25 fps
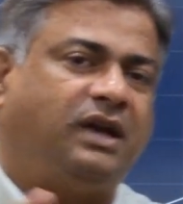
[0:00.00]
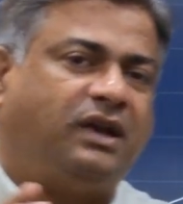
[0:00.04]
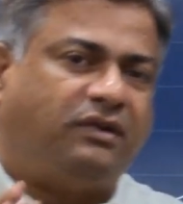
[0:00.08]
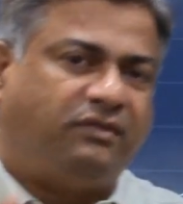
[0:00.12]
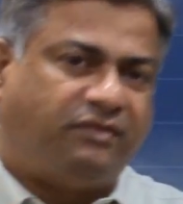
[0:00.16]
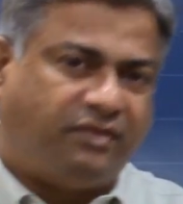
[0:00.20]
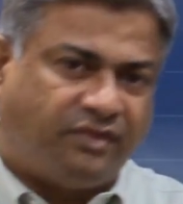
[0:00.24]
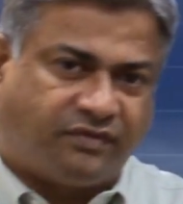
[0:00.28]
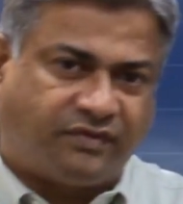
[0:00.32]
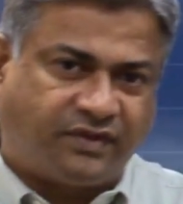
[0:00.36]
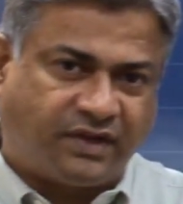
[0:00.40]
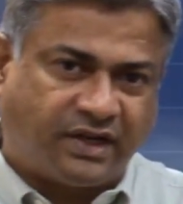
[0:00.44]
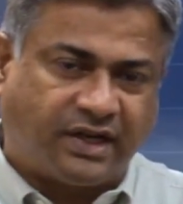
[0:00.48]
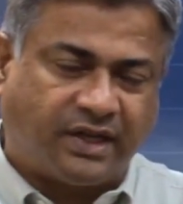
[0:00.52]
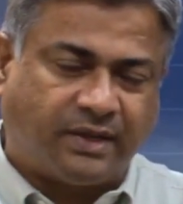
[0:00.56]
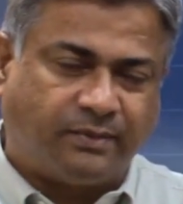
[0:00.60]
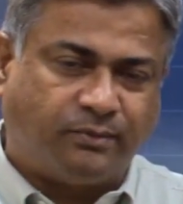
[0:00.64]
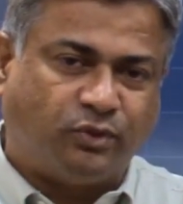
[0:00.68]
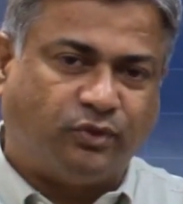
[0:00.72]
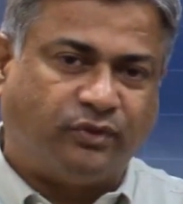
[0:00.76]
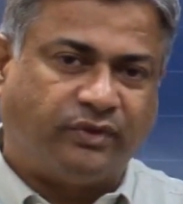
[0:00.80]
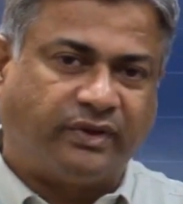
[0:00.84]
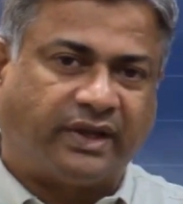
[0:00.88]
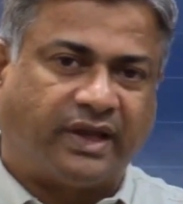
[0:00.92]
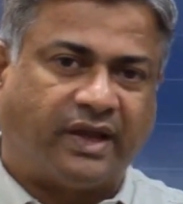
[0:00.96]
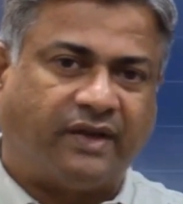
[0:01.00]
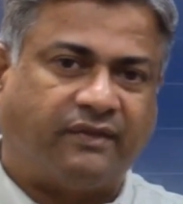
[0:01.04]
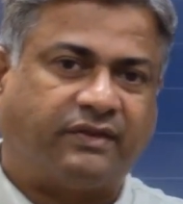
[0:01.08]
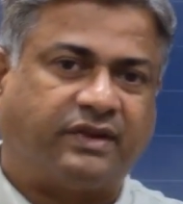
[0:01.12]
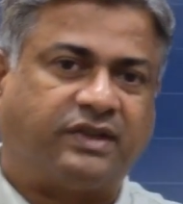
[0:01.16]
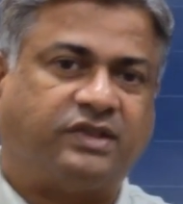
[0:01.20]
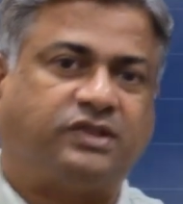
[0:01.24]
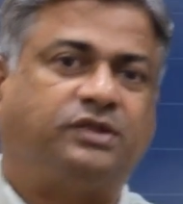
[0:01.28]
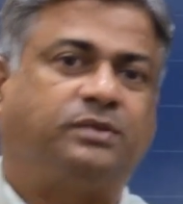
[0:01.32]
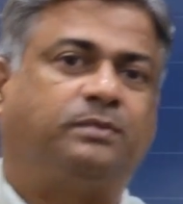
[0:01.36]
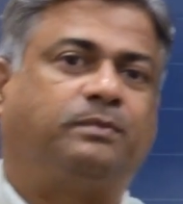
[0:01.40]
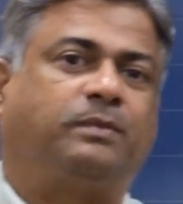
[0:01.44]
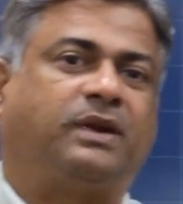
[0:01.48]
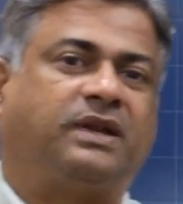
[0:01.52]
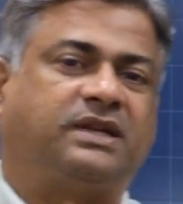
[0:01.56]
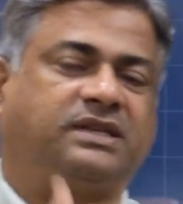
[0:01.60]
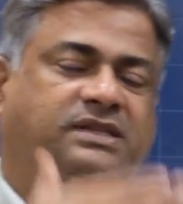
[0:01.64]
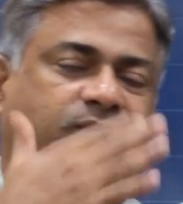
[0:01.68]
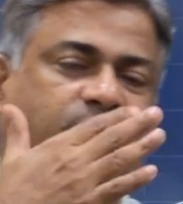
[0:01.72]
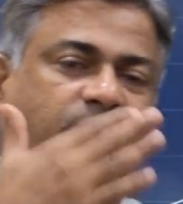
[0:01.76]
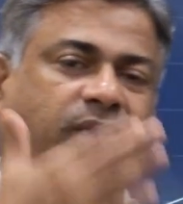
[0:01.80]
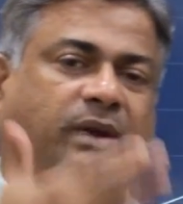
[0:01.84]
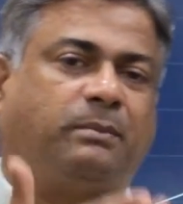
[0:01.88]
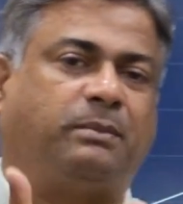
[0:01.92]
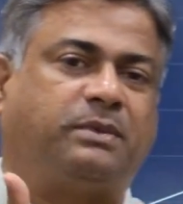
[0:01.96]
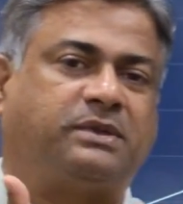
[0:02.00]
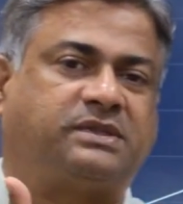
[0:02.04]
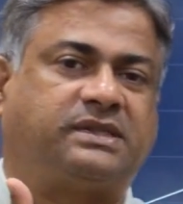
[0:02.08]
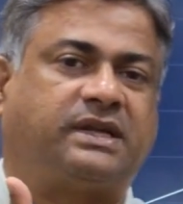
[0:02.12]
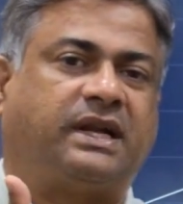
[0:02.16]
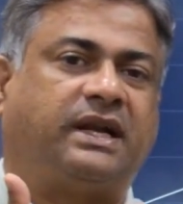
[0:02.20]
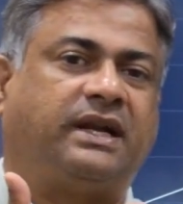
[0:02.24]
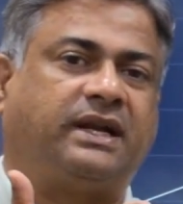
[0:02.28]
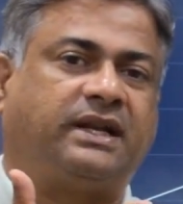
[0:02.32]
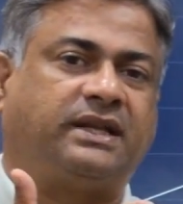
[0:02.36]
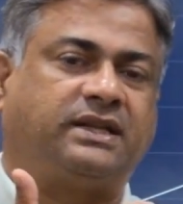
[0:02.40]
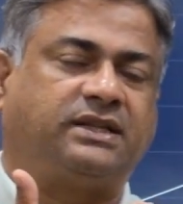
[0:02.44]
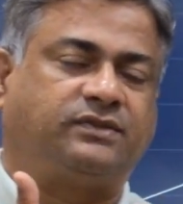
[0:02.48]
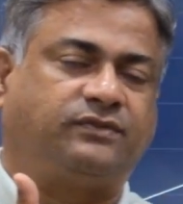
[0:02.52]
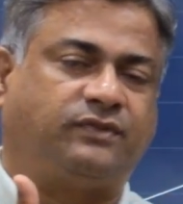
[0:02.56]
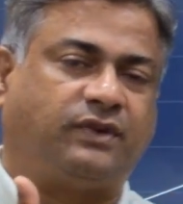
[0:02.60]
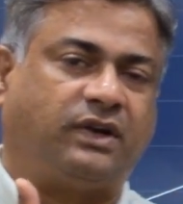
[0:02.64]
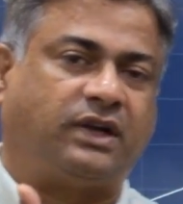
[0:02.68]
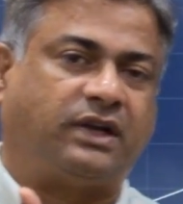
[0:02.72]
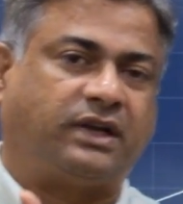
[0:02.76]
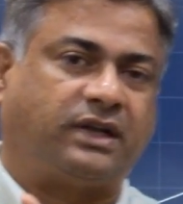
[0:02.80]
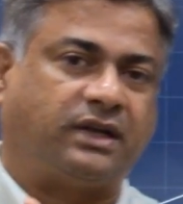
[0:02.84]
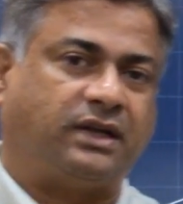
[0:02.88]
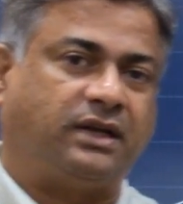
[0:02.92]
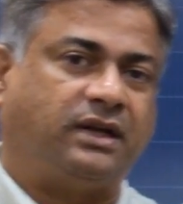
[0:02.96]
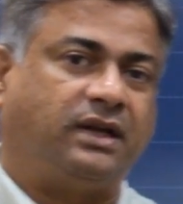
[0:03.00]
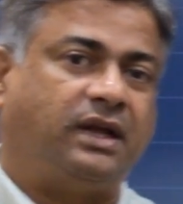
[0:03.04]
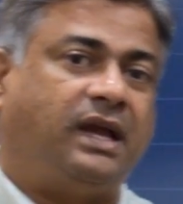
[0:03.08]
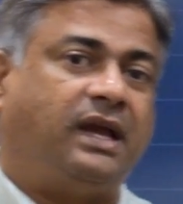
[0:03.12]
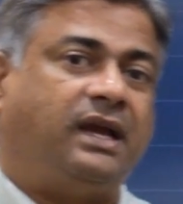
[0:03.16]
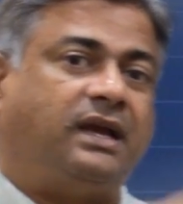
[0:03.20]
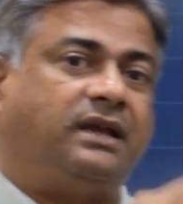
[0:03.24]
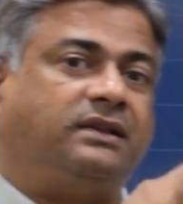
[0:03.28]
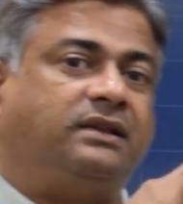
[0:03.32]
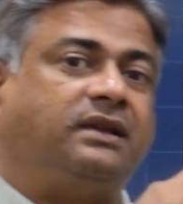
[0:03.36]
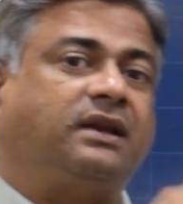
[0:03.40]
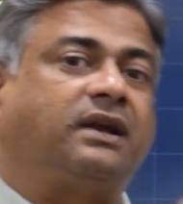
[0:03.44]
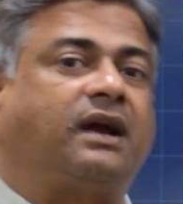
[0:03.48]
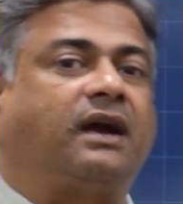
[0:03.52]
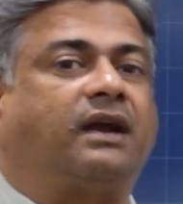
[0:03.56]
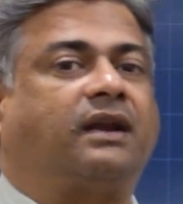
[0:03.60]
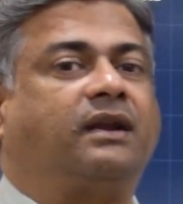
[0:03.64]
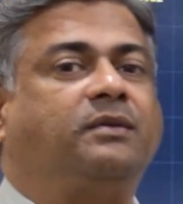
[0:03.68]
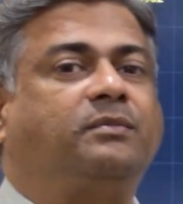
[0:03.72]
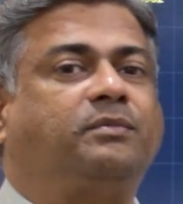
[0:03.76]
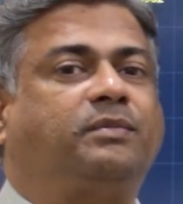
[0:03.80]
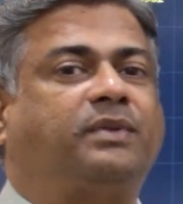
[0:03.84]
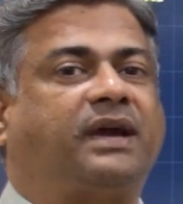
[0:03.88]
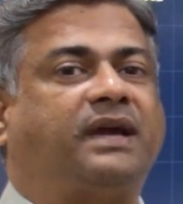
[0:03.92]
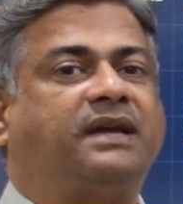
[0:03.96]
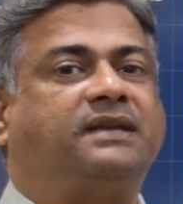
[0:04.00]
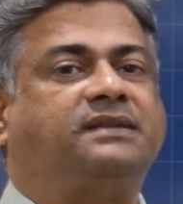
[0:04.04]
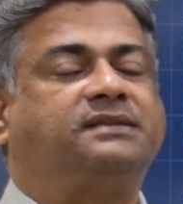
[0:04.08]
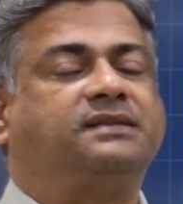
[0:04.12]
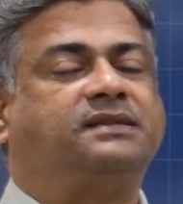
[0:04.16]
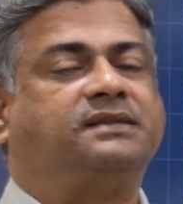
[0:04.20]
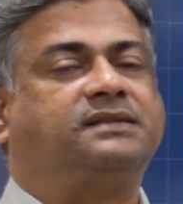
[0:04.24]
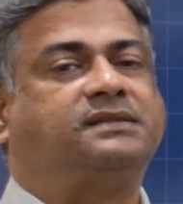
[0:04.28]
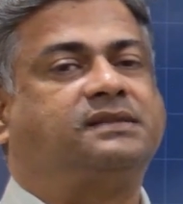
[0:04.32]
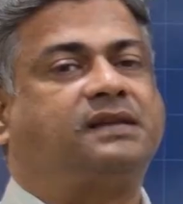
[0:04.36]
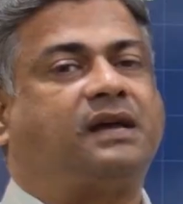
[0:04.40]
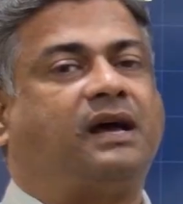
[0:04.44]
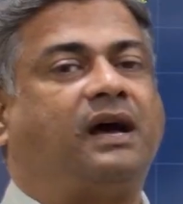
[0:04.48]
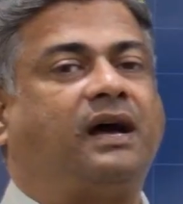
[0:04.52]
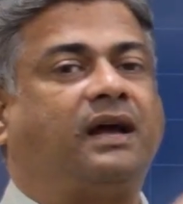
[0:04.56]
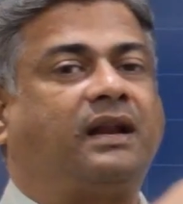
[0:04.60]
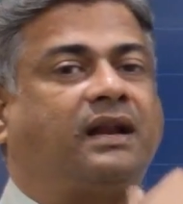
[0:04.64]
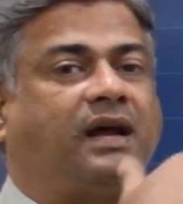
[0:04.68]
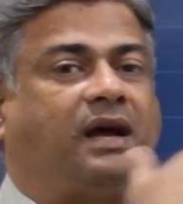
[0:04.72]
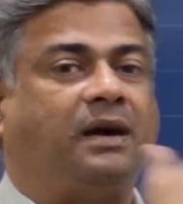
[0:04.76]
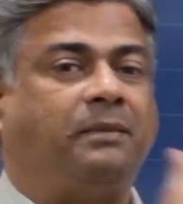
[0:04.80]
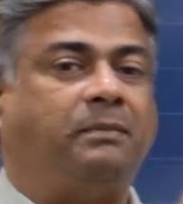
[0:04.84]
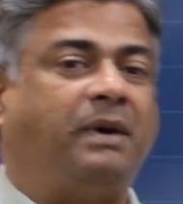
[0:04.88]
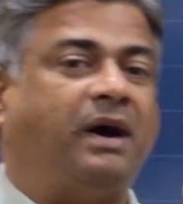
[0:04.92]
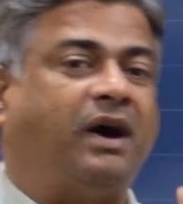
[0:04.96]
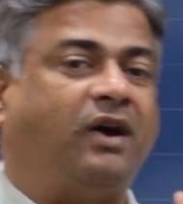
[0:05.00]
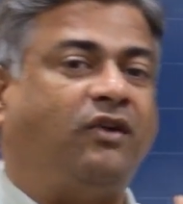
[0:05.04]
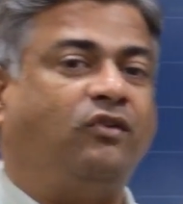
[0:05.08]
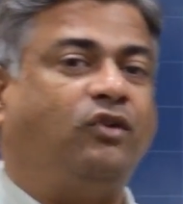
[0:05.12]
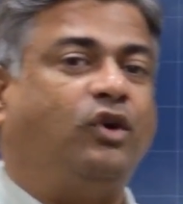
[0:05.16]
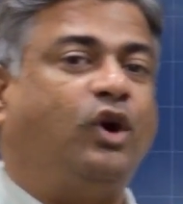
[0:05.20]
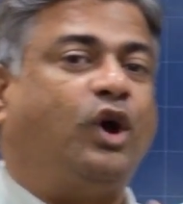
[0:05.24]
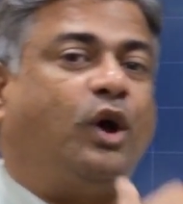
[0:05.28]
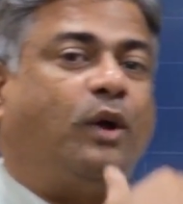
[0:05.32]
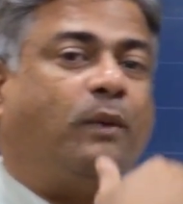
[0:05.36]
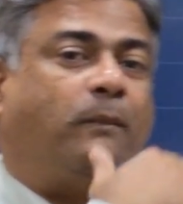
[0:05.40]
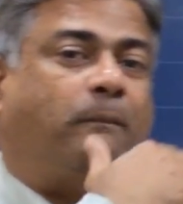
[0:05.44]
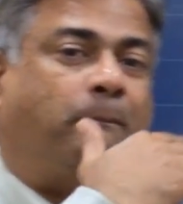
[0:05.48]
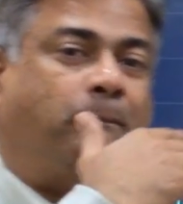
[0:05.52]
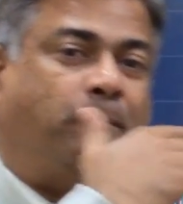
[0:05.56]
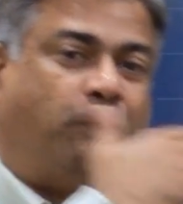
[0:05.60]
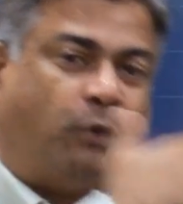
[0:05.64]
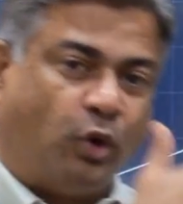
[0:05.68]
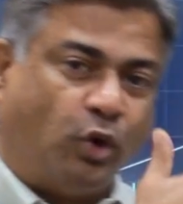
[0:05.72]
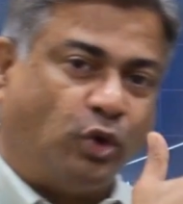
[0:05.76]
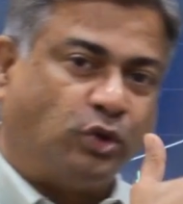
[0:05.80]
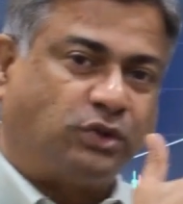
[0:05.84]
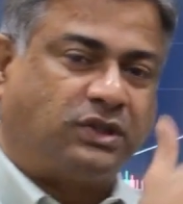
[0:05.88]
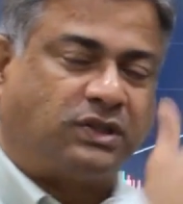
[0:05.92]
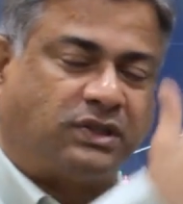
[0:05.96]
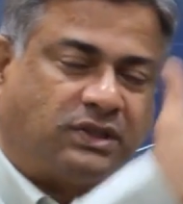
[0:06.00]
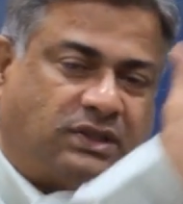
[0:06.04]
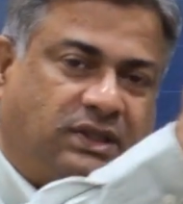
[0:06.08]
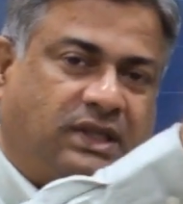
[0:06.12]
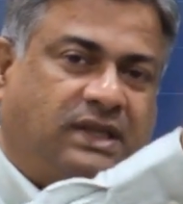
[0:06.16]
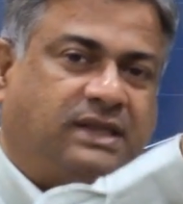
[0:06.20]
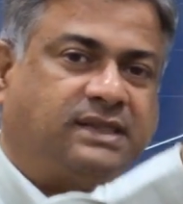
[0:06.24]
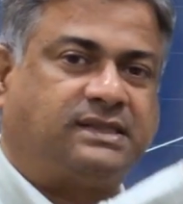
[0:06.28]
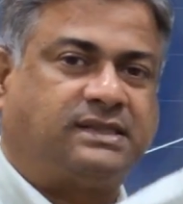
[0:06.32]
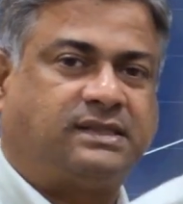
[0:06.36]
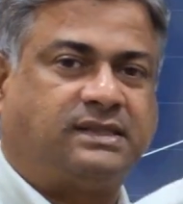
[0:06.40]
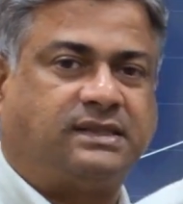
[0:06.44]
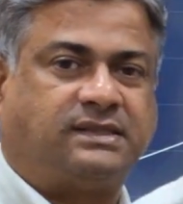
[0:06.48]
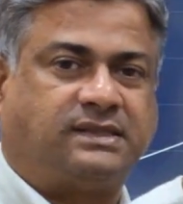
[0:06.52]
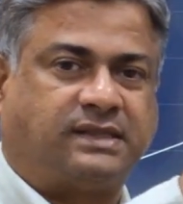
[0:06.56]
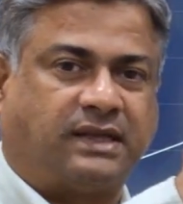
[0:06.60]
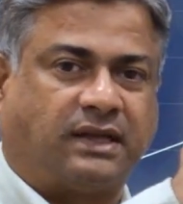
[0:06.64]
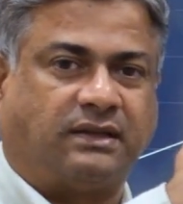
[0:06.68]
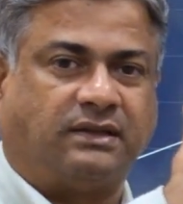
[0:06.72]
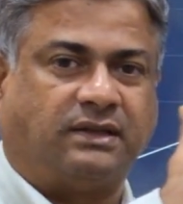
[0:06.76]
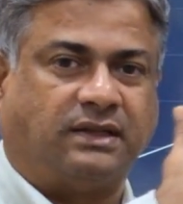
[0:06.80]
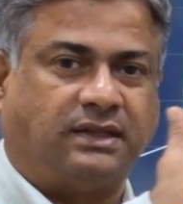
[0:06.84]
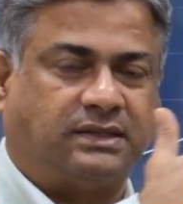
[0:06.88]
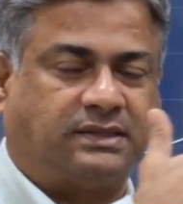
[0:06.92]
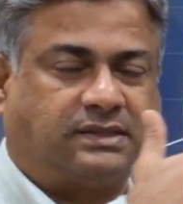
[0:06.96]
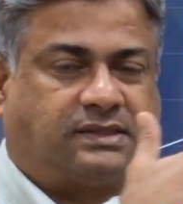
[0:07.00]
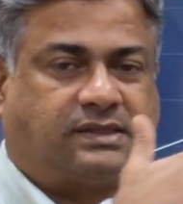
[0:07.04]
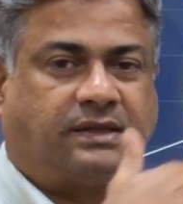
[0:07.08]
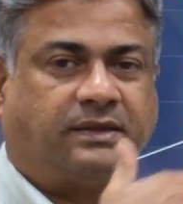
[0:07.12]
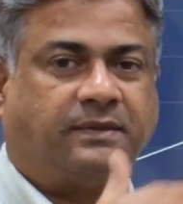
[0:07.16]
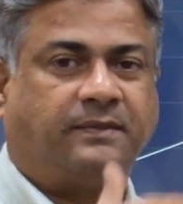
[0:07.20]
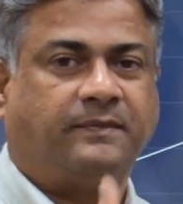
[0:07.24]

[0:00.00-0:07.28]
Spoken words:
50-day moving average plus 1% filter, the current prices are above both these signals.